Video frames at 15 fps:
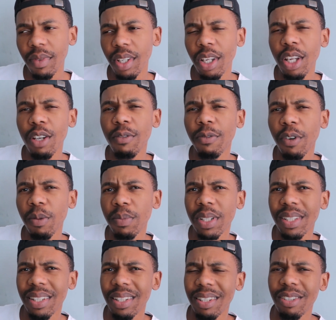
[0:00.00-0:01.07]
informed
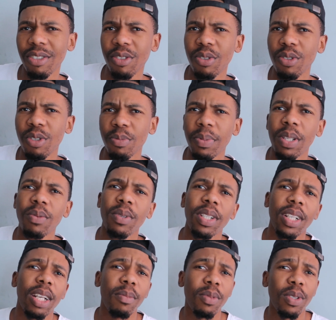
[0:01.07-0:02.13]
decision, so to speak, when
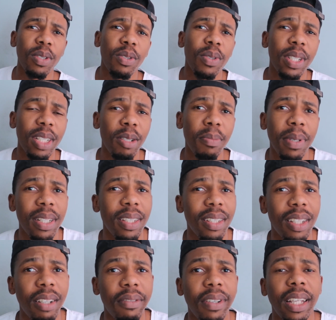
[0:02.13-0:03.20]
it comes to USD pairs
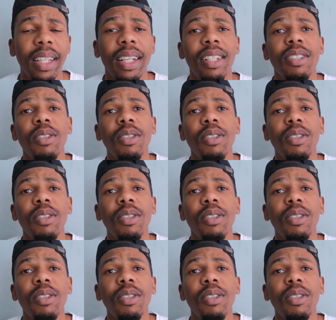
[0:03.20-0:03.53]
and stuff like that.